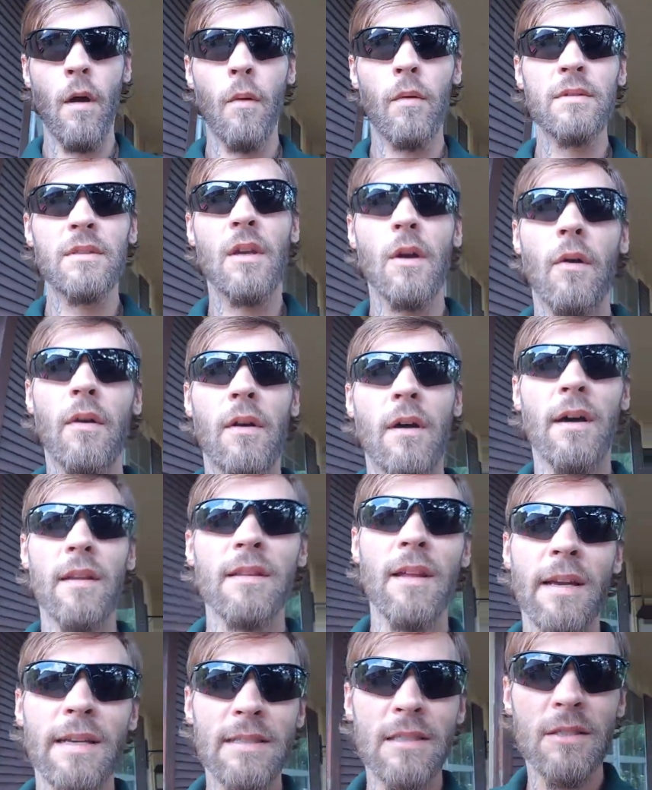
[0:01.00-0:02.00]
What's going
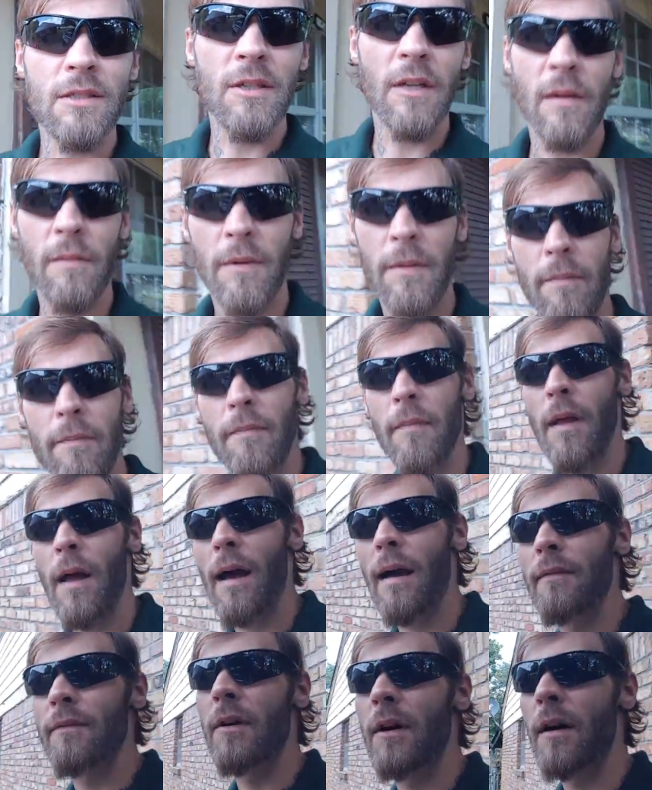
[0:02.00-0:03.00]
on, ladies and gentlemen?
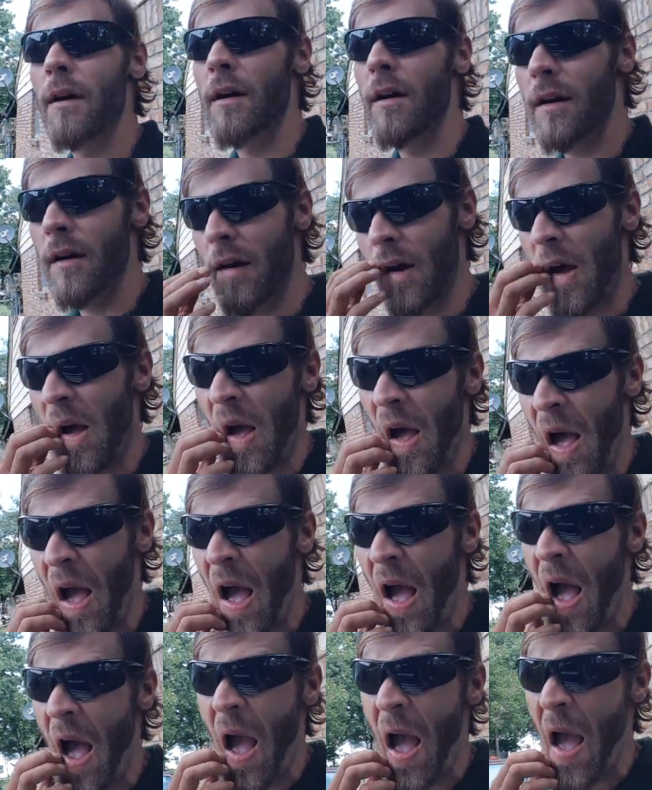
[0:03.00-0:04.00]
I've
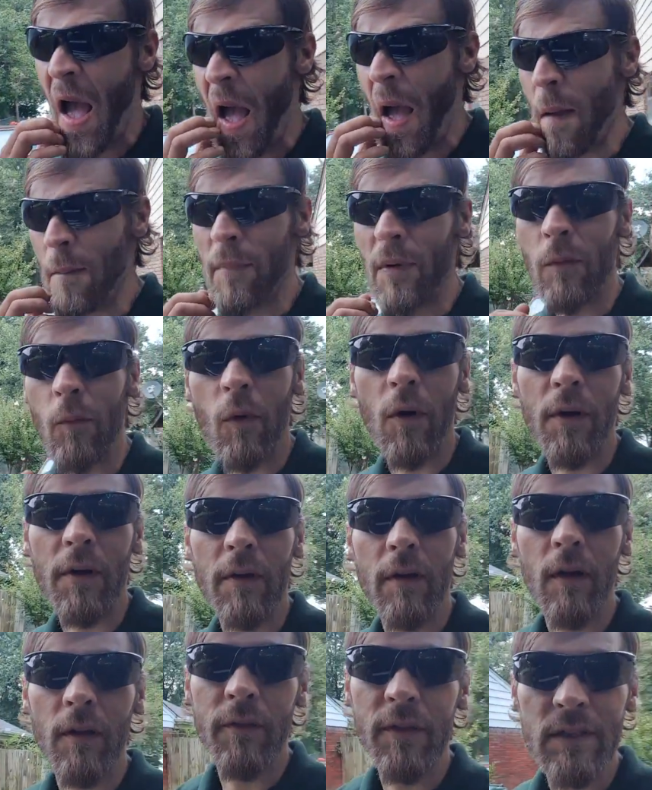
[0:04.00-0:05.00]
been
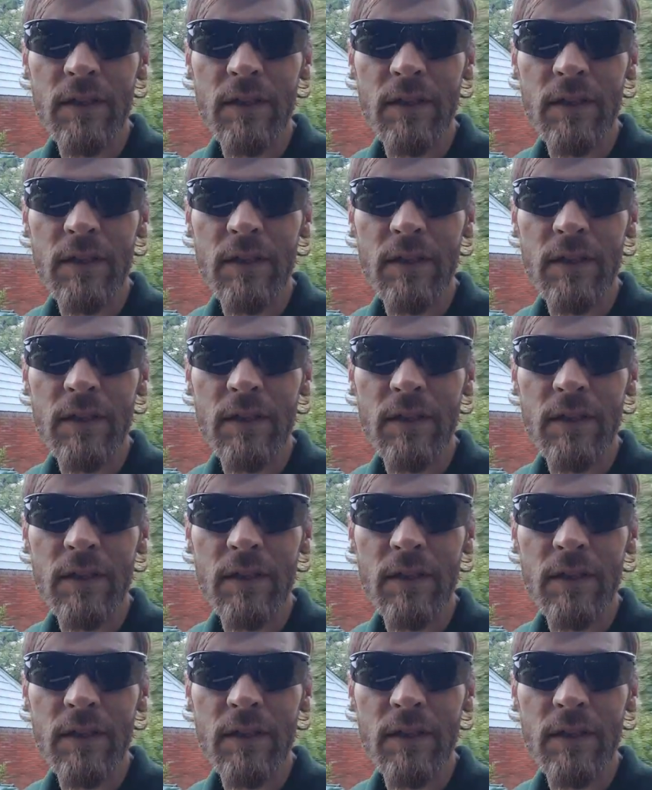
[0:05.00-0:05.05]
working on